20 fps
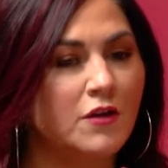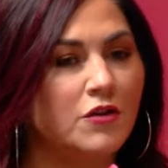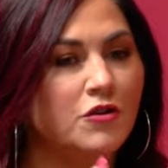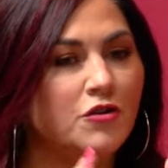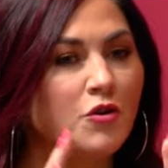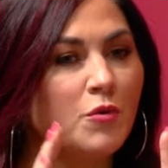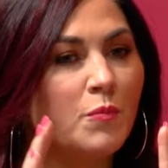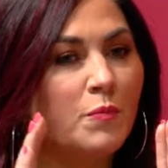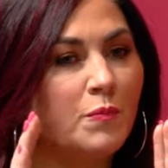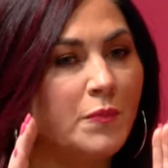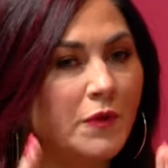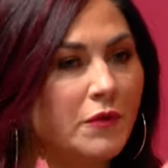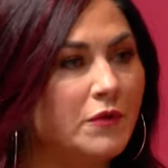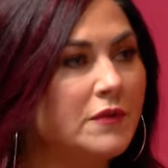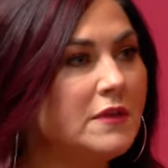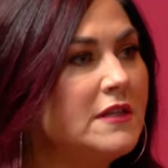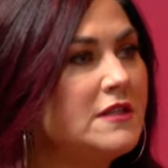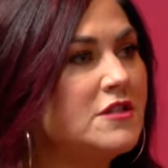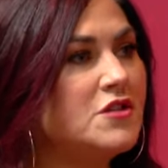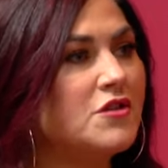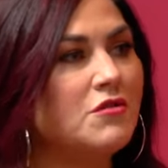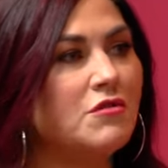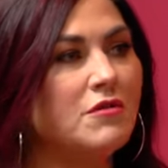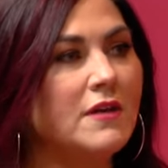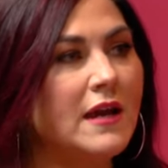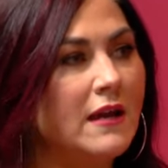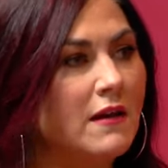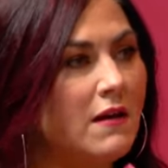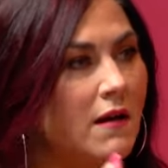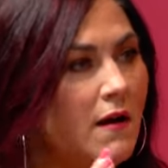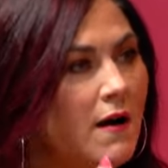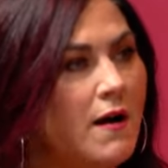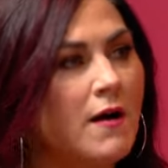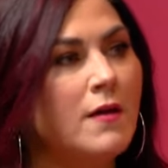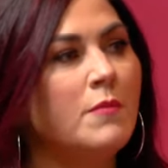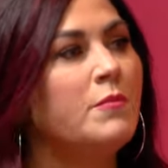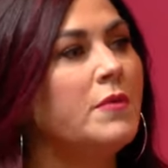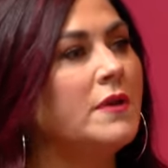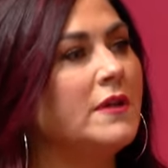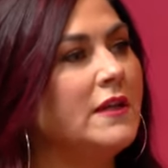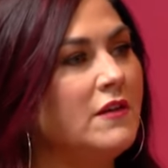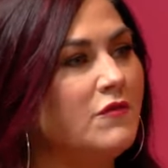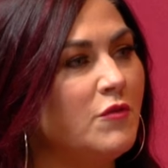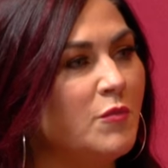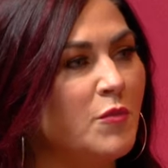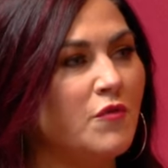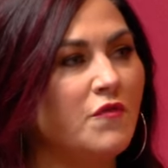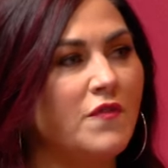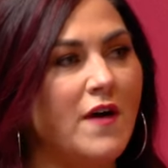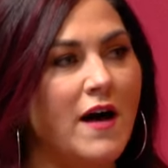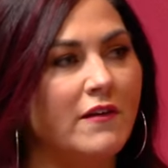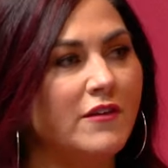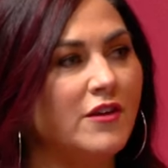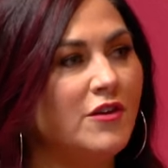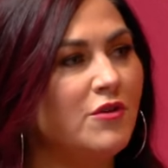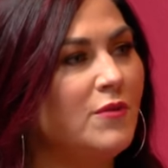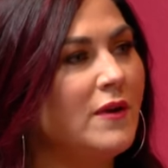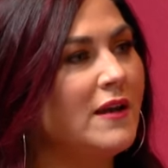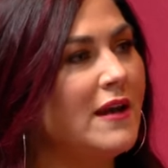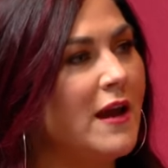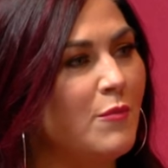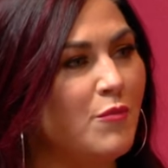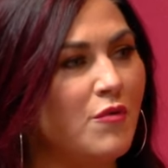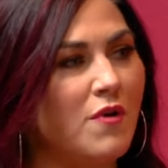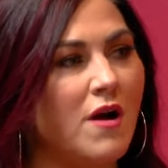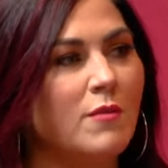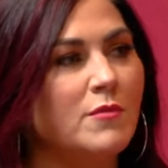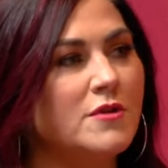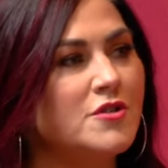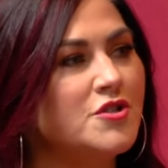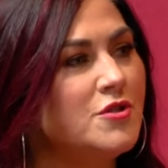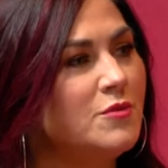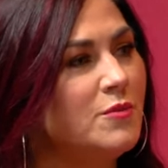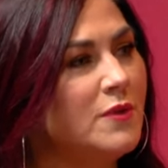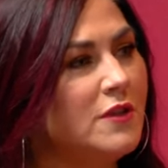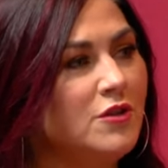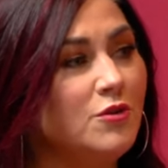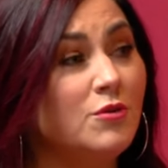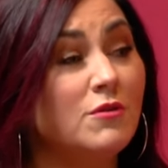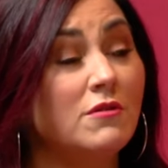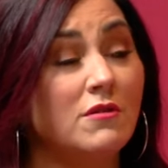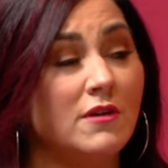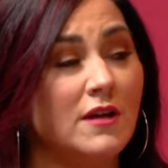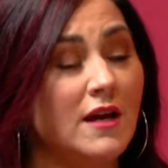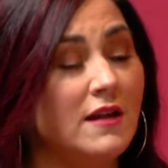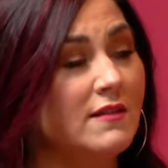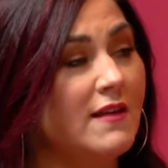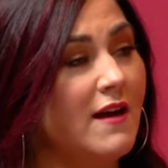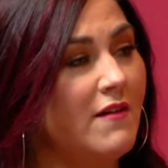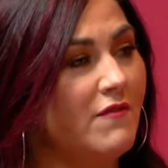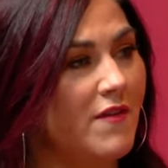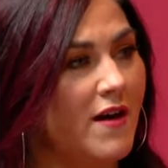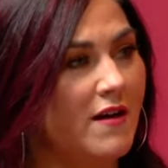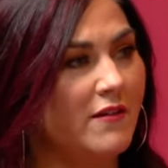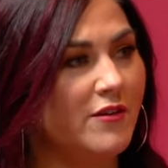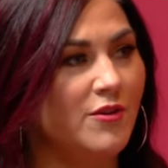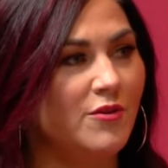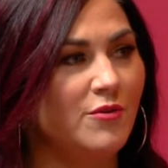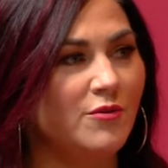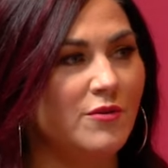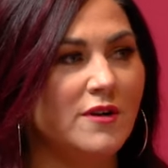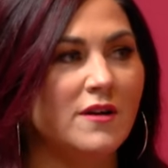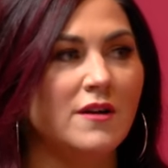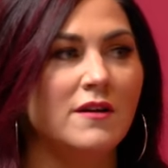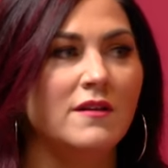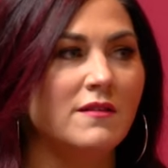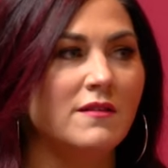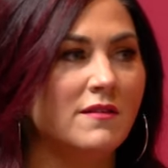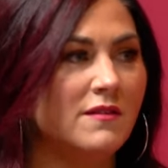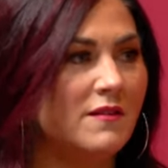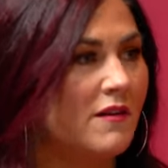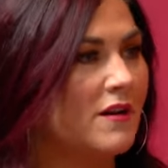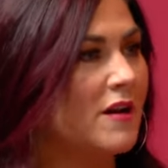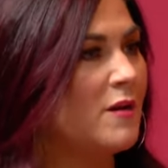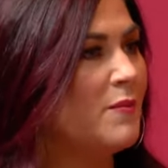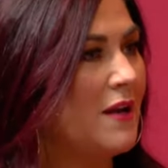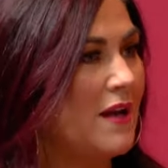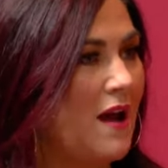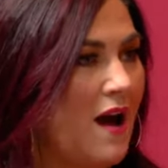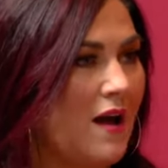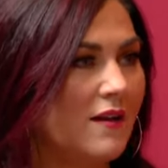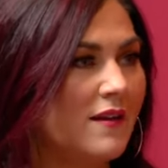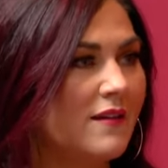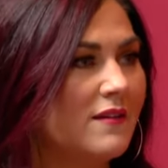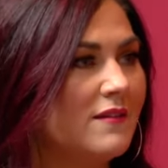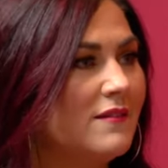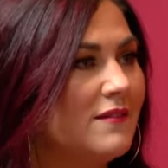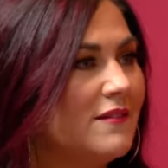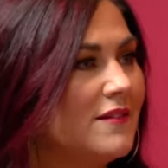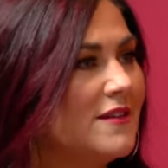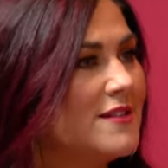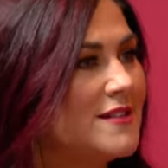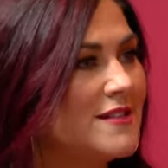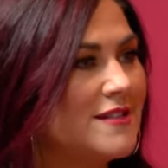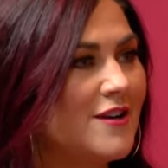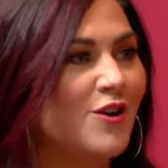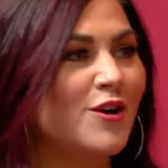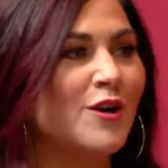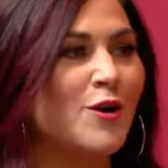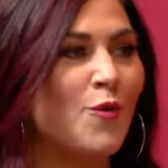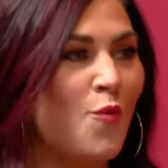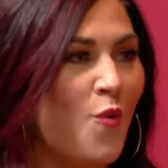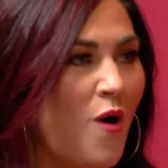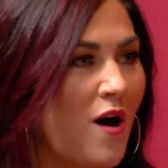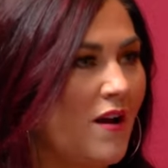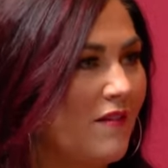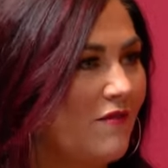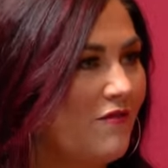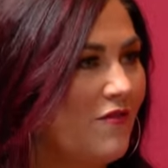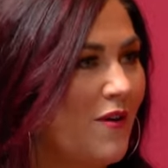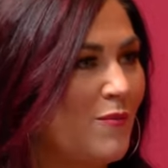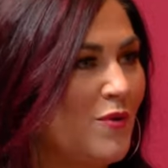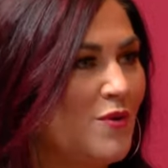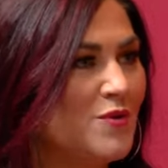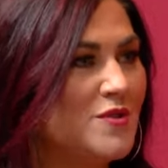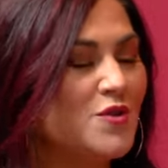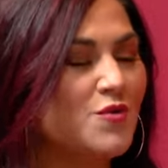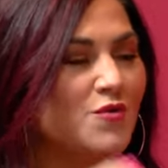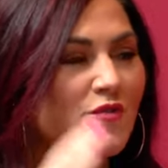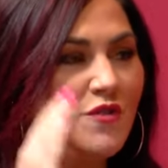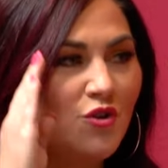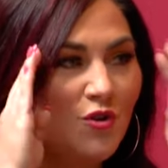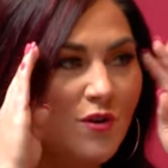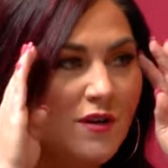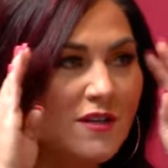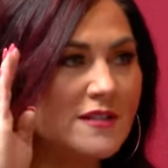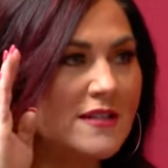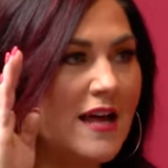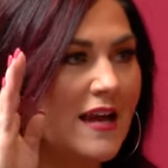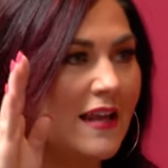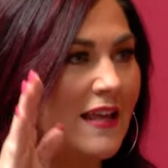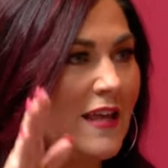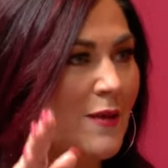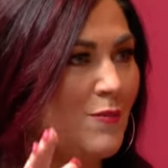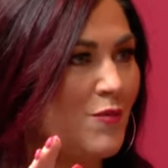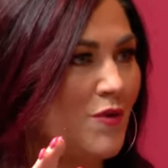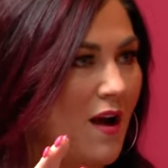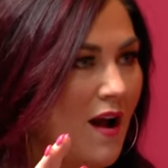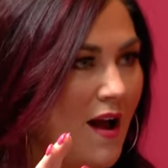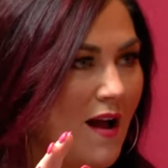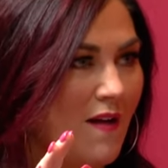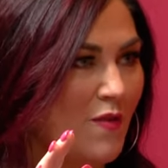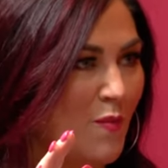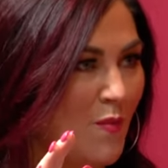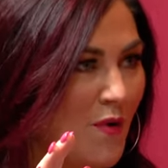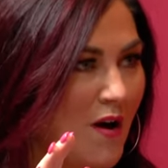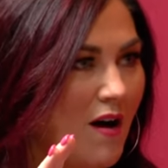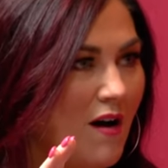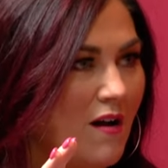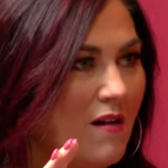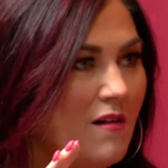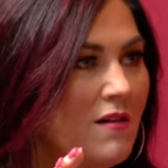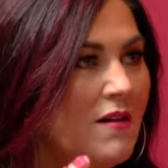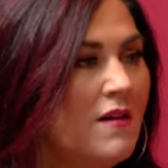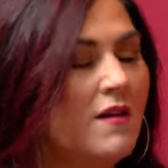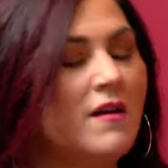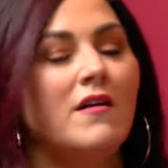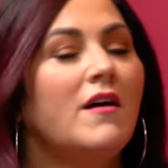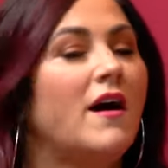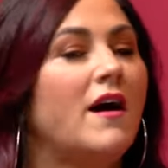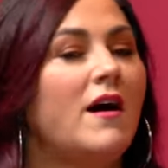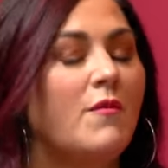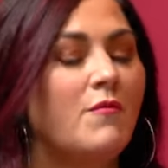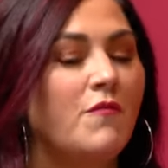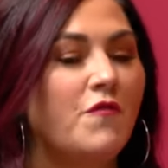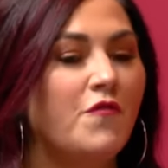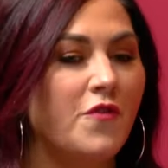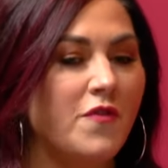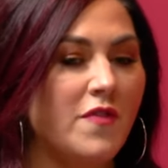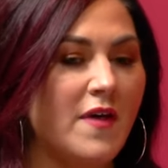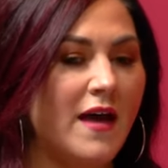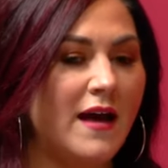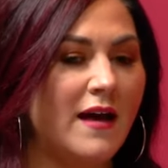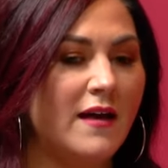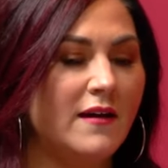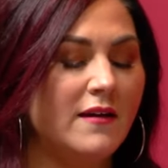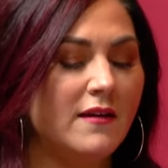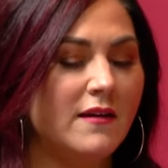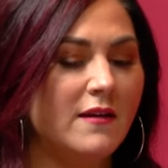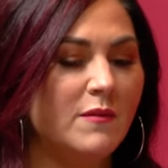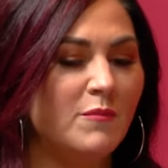You're building to create unbelievable value. And I promise you, when you create that value, they're going to be knocking because they're going to want it from you. So you just got to keep your eye on the ball um, for that.